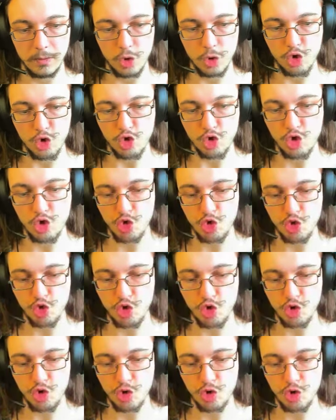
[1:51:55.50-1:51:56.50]
Sure, Ooh.
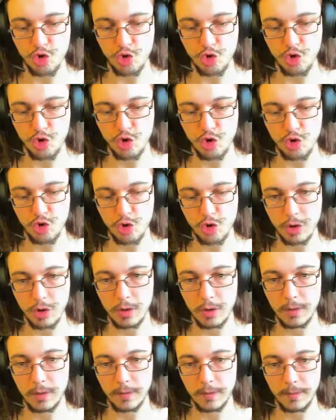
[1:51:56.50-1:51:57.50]
but first let's
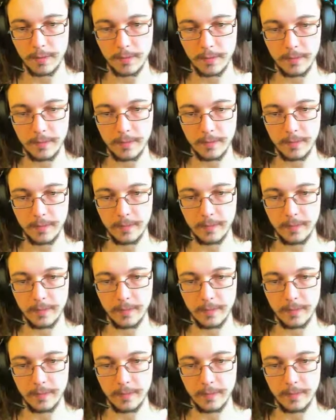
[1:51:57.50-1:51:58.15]
finish this.